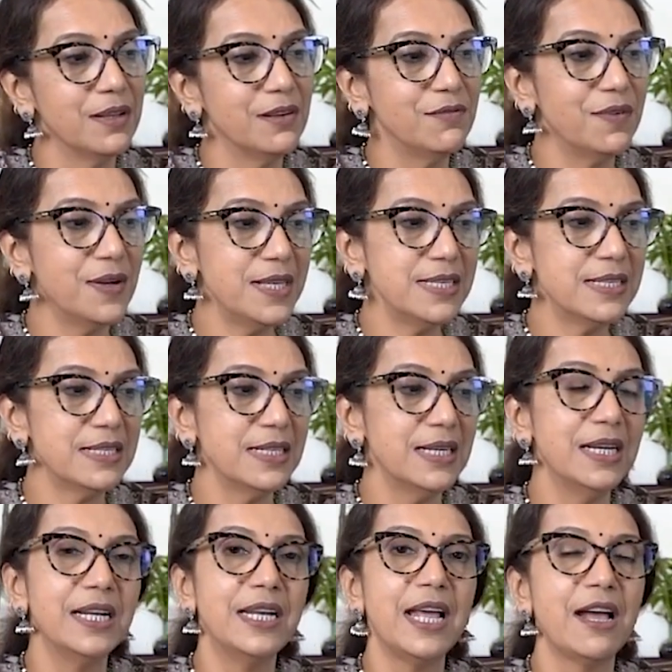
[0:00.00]
First,
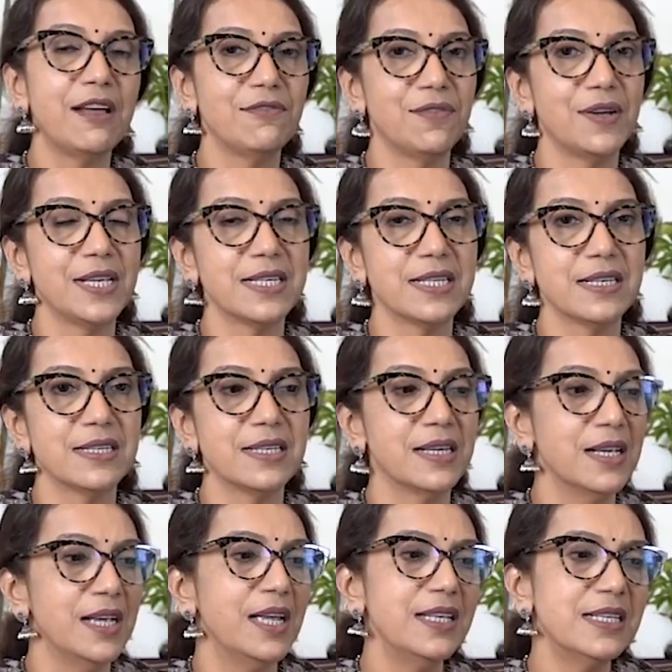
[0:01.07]
diaphysis.
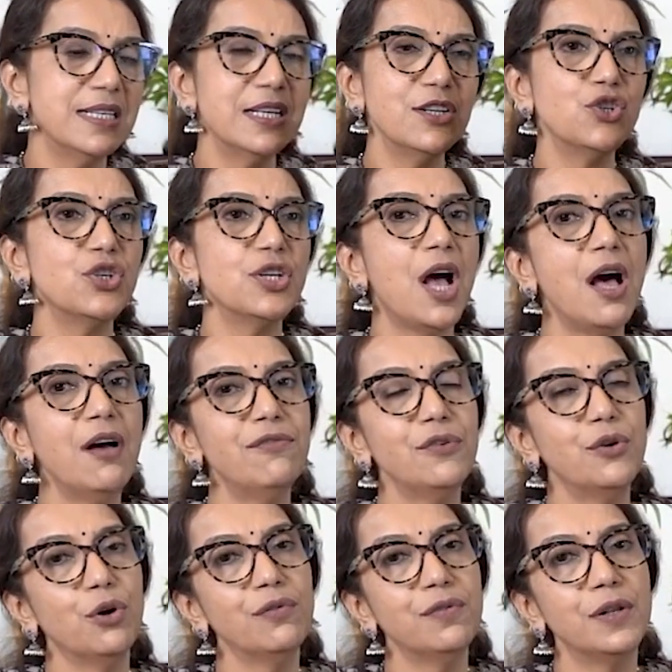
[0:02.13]
It's the
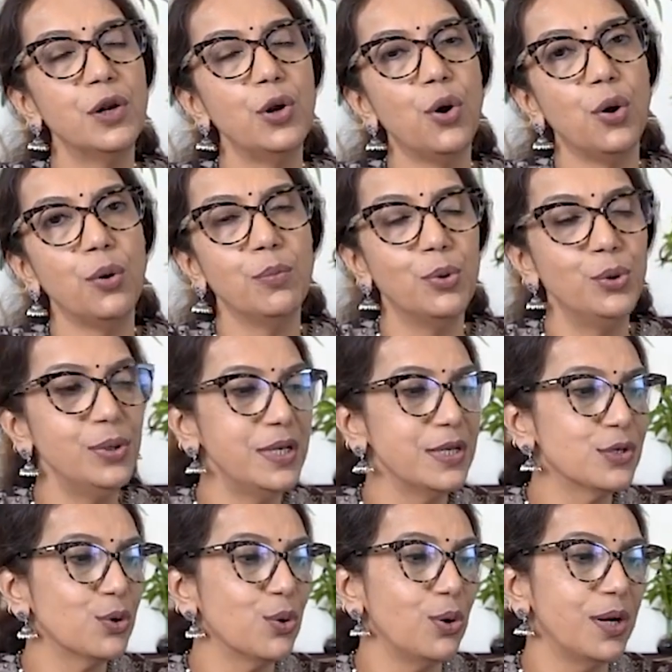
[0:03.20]
shaft of the long bone
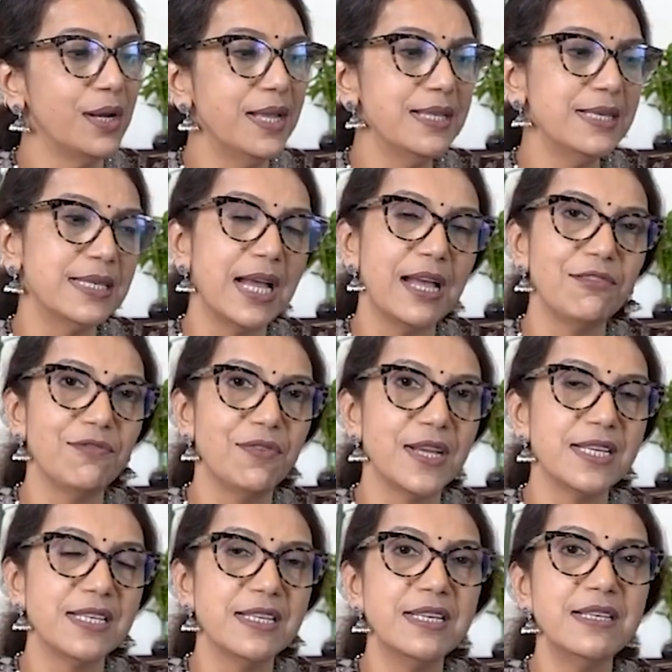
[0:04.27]
is called as
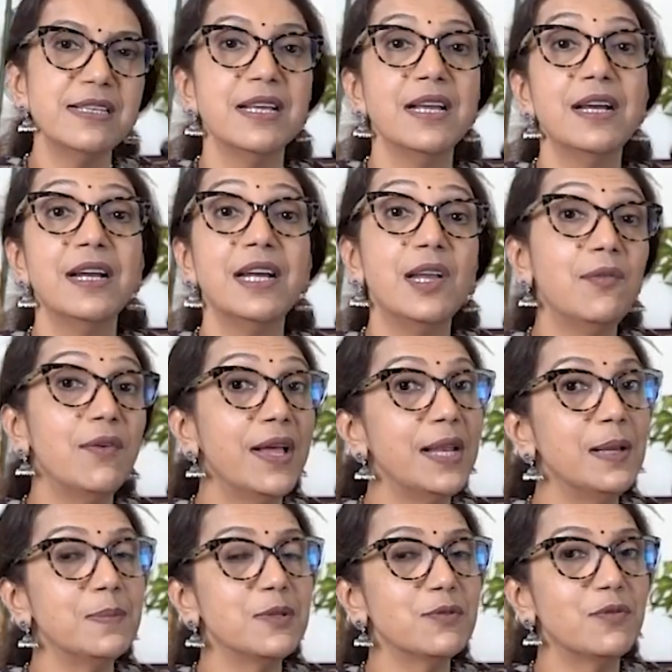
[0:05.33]
diaphysis,
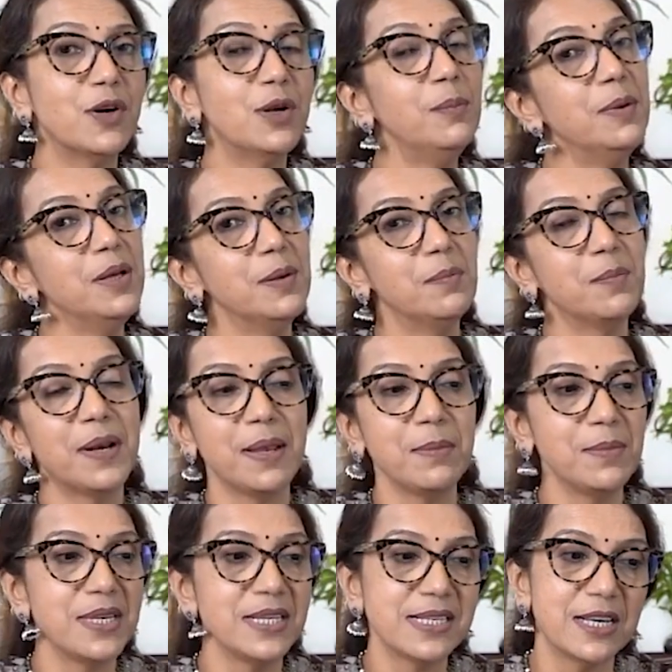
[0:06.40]
develops from
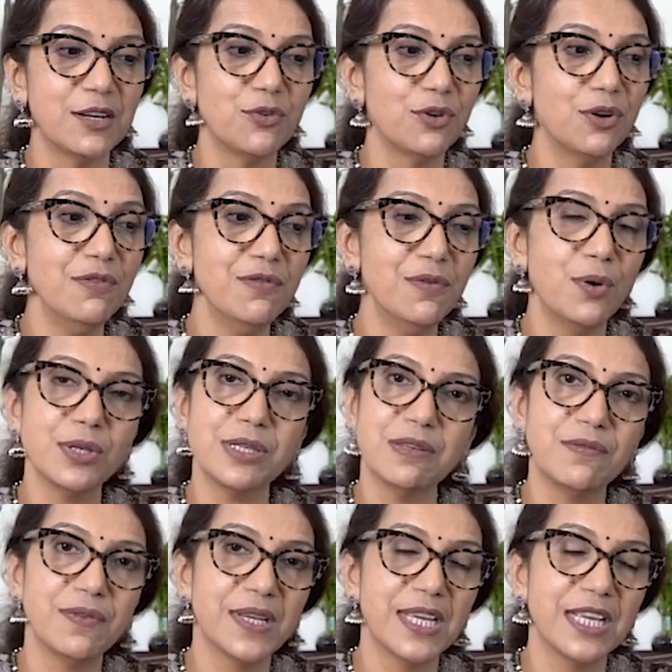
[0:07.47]
primary center of
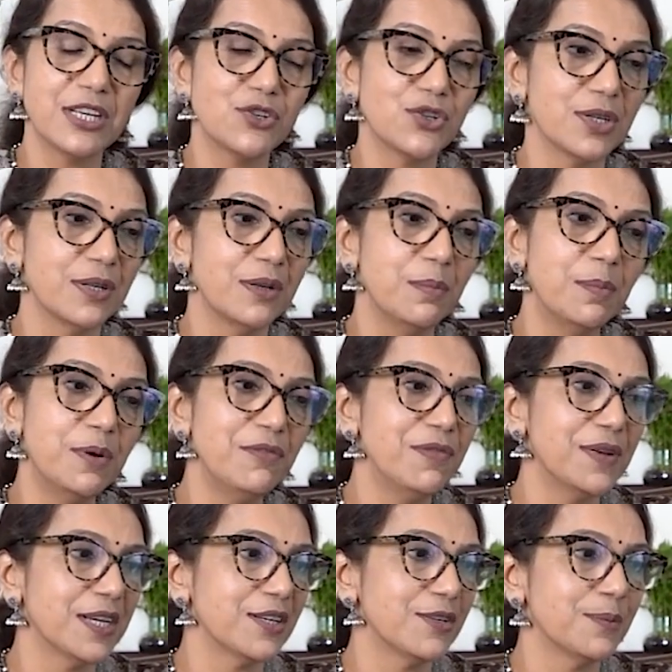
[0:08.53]
ossification.
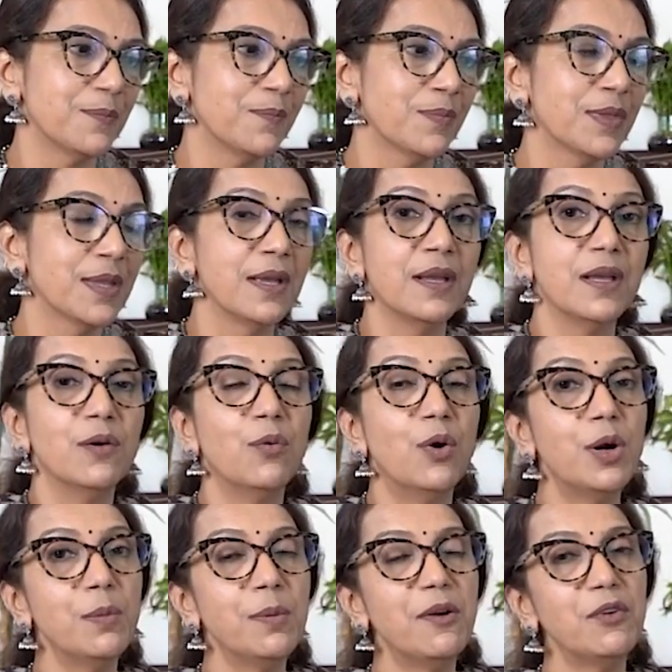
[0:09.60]
Perfect.
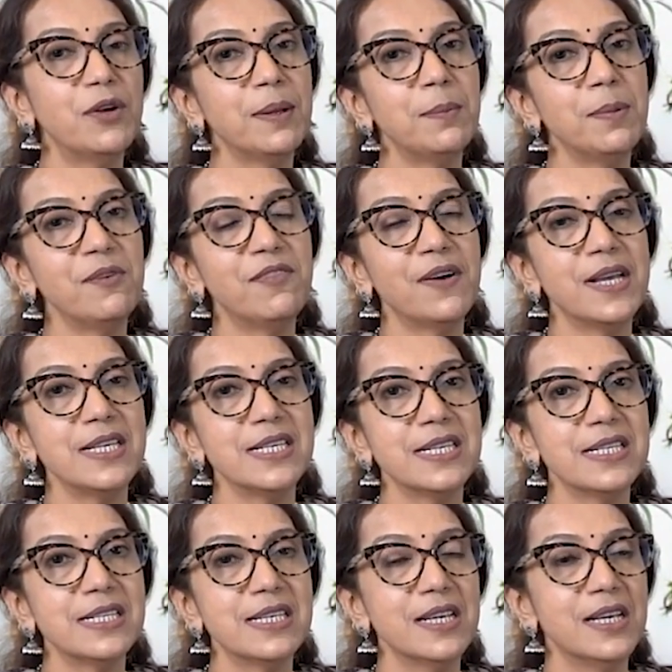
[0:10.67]
What about
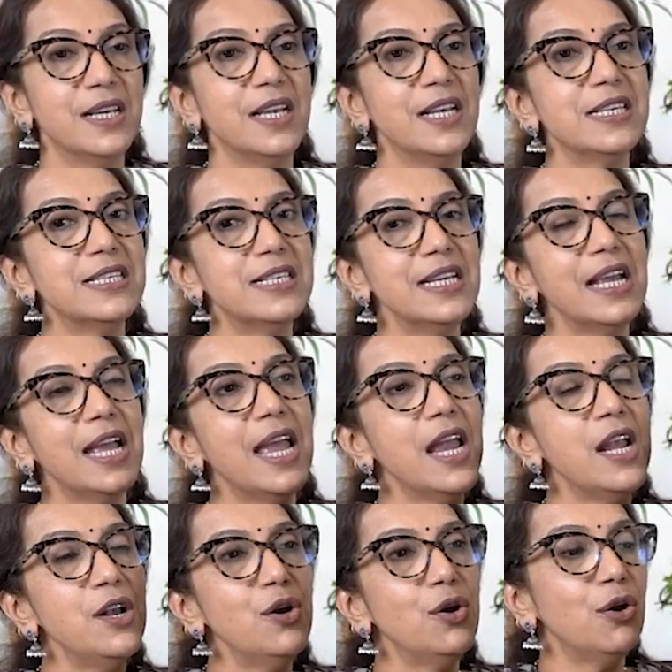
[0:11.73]
epiphysis? It's the
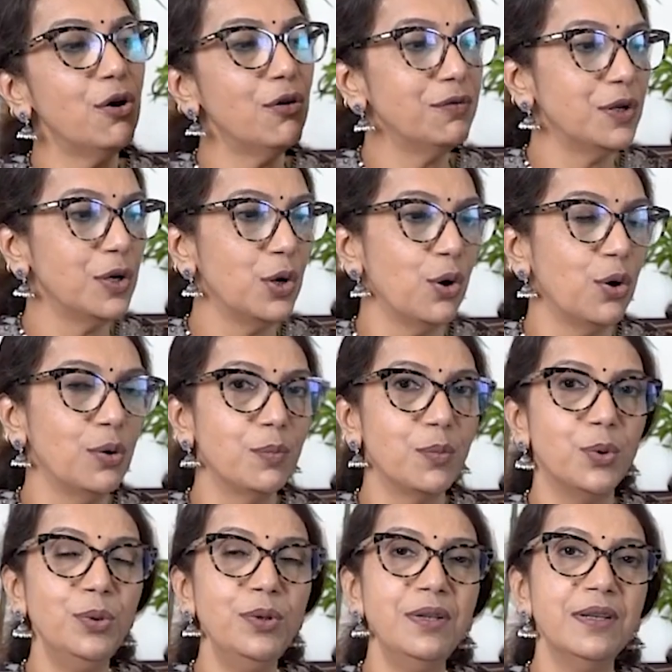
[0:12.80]
end of the long
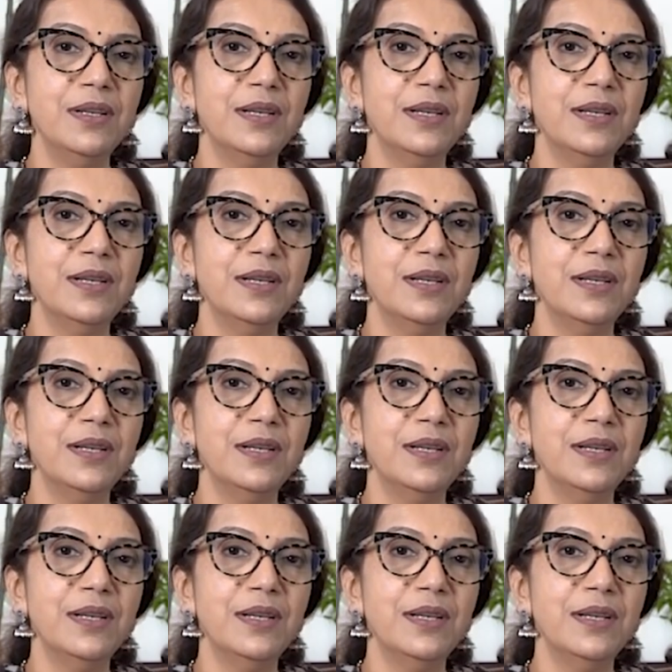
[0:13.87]
bone